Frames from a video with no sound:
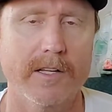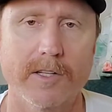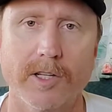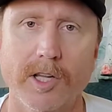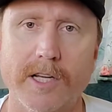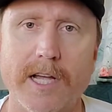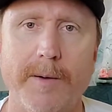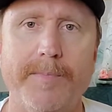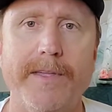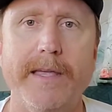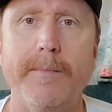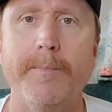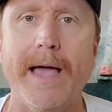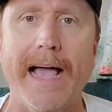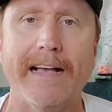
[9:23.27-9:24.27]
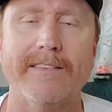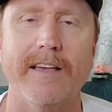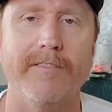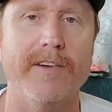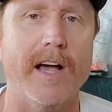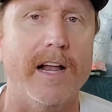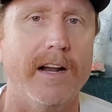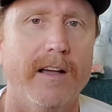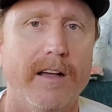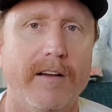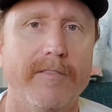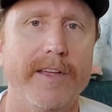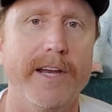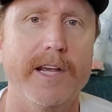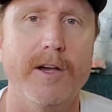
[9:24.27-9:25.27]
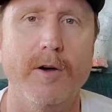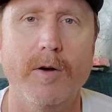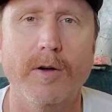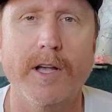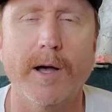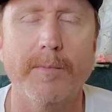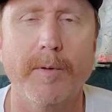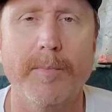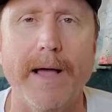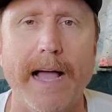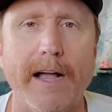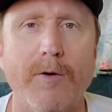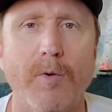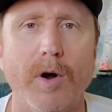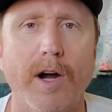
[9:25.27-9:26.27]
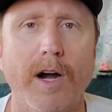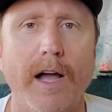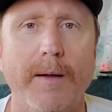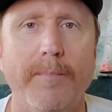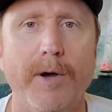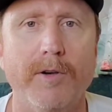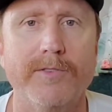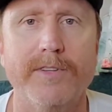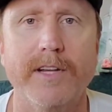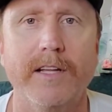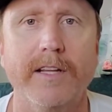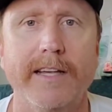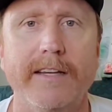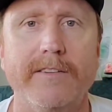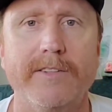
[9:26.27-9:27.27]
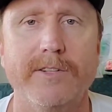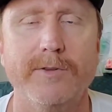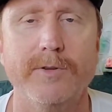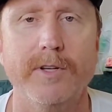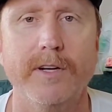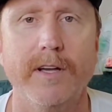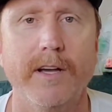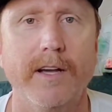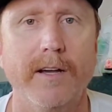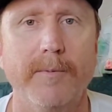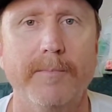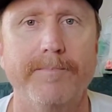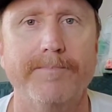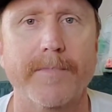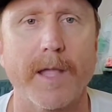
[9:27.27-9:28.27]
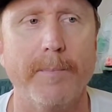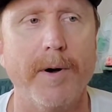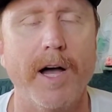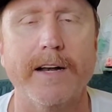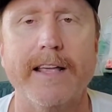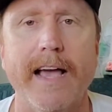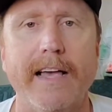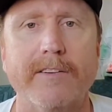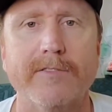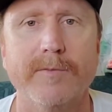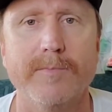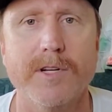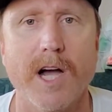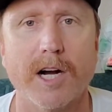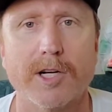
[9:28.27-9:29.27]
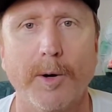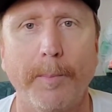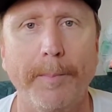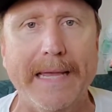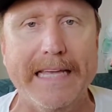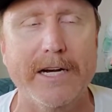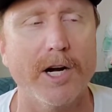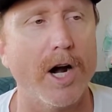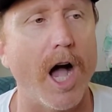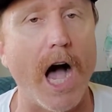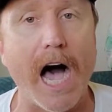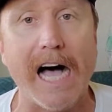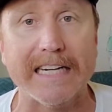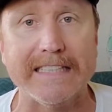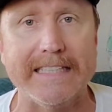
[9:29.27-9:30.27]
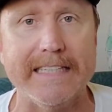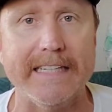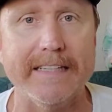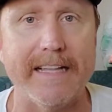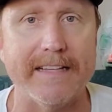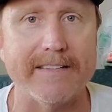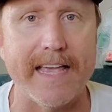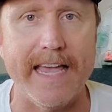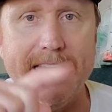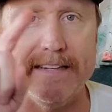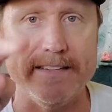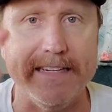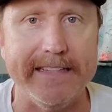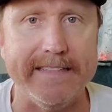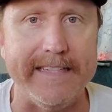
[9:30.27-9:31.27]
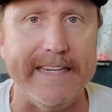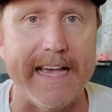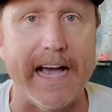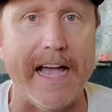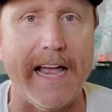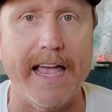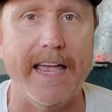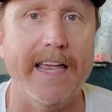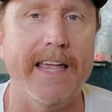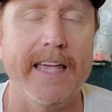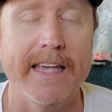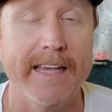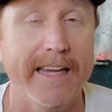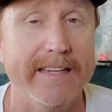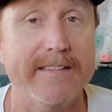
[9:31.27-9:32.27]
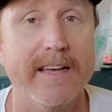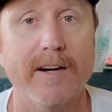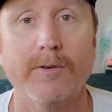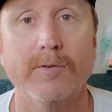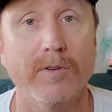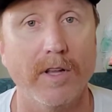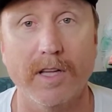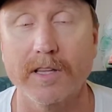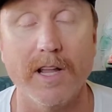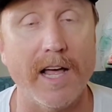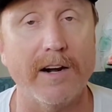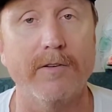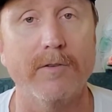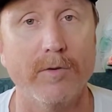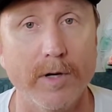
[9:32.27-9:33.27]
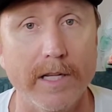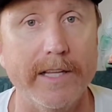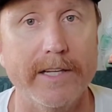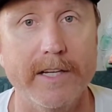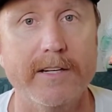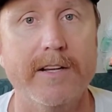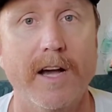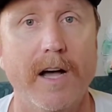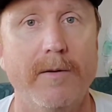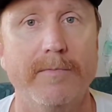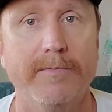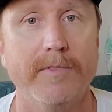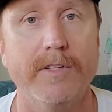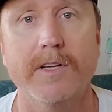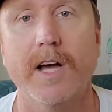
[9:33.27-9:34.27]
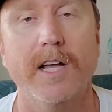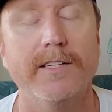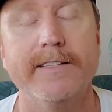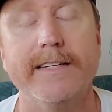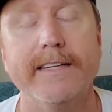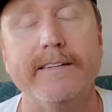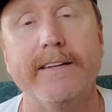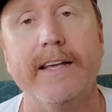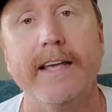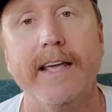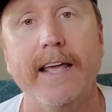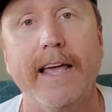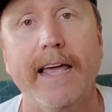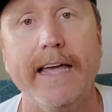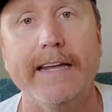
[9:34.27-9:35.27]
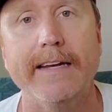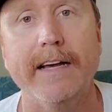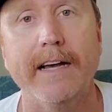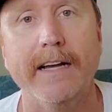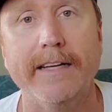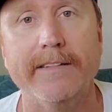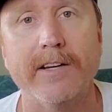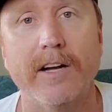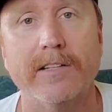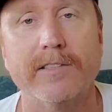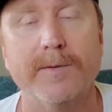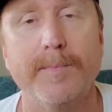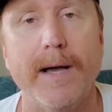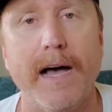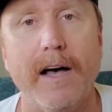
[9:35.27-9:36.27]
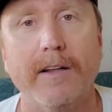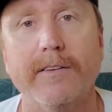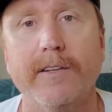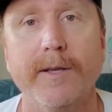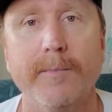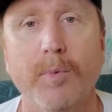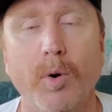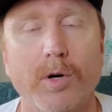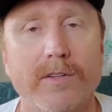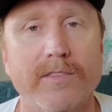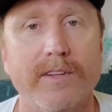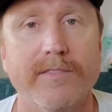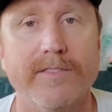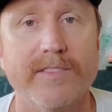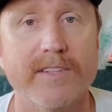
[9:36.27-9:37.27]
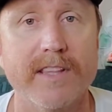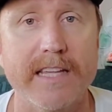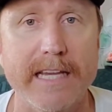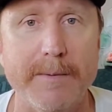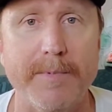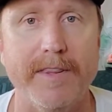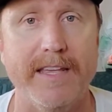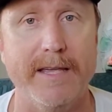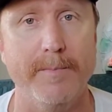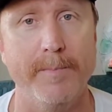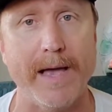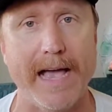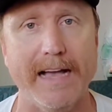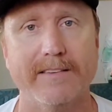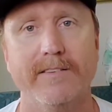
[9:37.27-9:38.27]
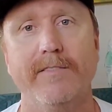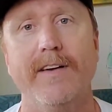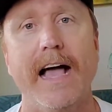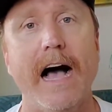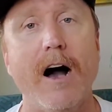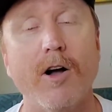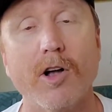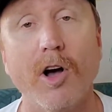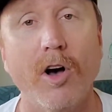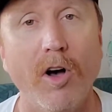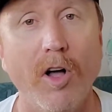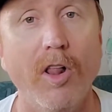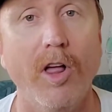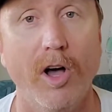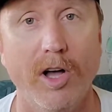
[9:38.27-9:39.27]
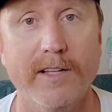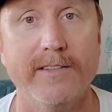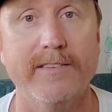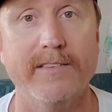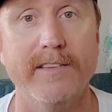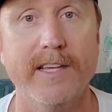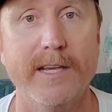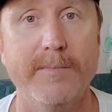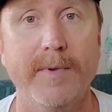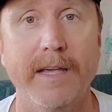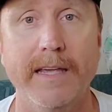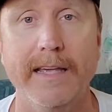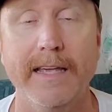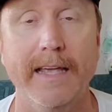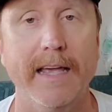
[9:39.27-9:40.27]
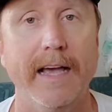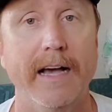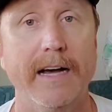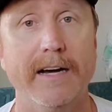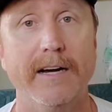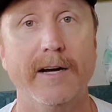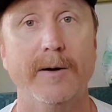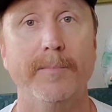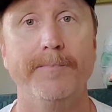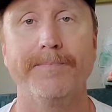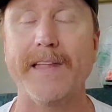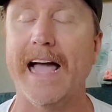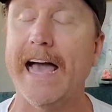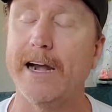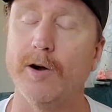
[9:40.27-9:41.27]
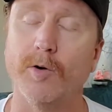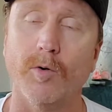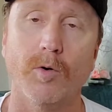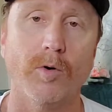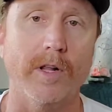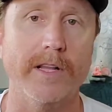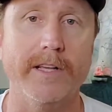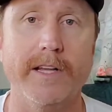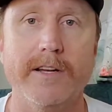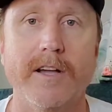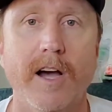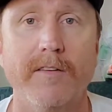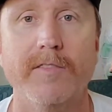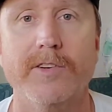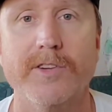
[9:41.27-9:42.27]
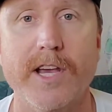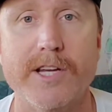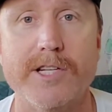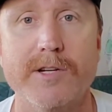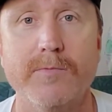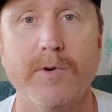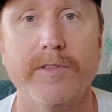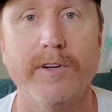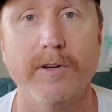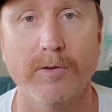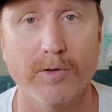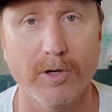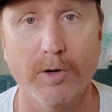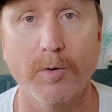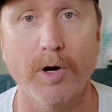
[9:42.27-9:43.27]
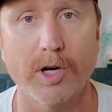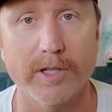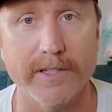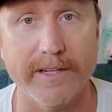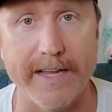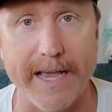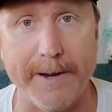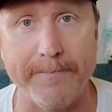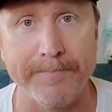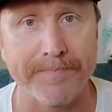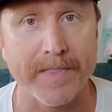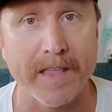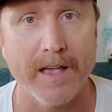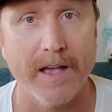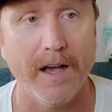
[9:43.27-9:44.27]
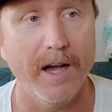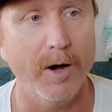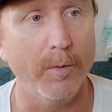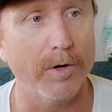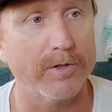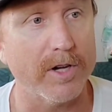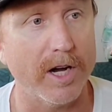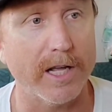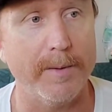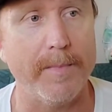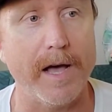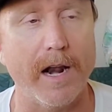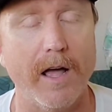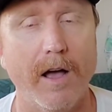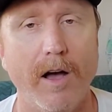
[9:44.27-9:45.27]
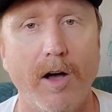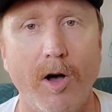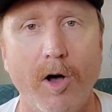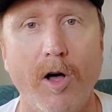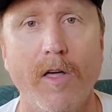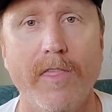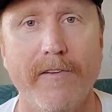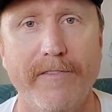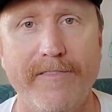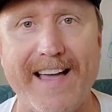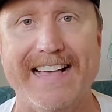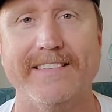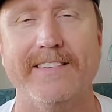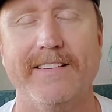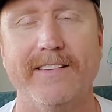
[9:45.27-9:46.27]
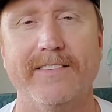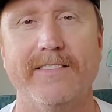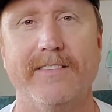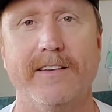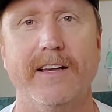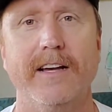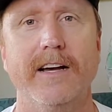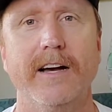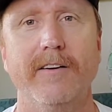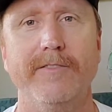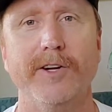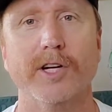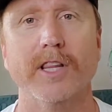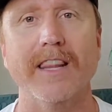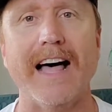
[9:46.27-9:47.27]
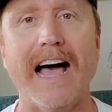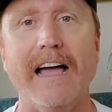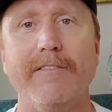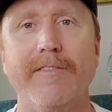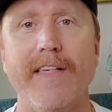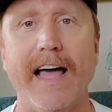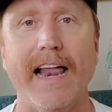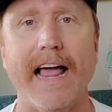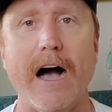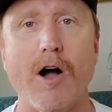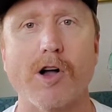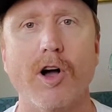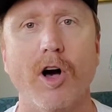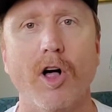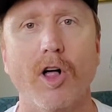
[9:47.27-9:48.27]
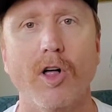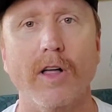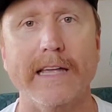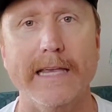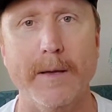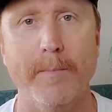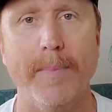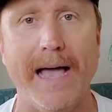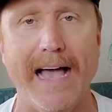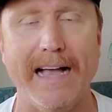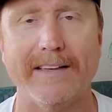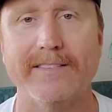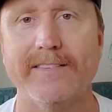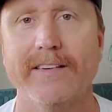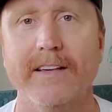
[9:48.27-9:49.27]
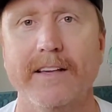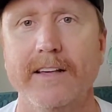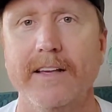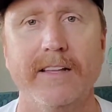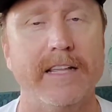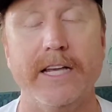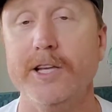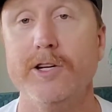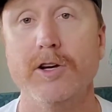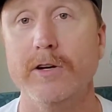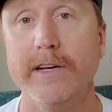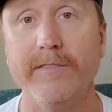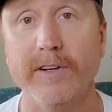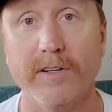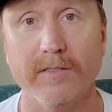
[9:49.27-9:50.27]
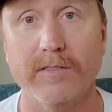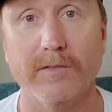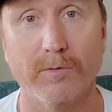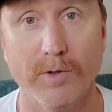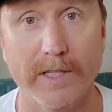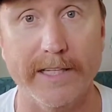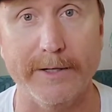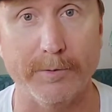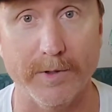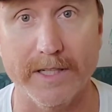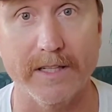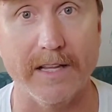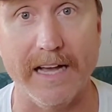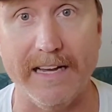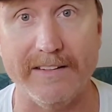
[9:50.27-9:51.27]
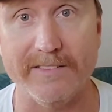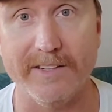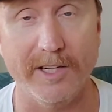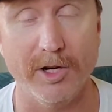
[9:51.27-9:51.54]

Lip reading: Look up the impacts. I've got a video a couple back where I posted a link to a podcast from Dr. Peter Attia. That's Attia. He's got a lot of really good content. And he talks about the importance of sleep, the impacts of alcohol on sleep. I had a really good conversation with an old coworker today. We were talking about all the facets of your life that alcohol impacts that you don't even really realize.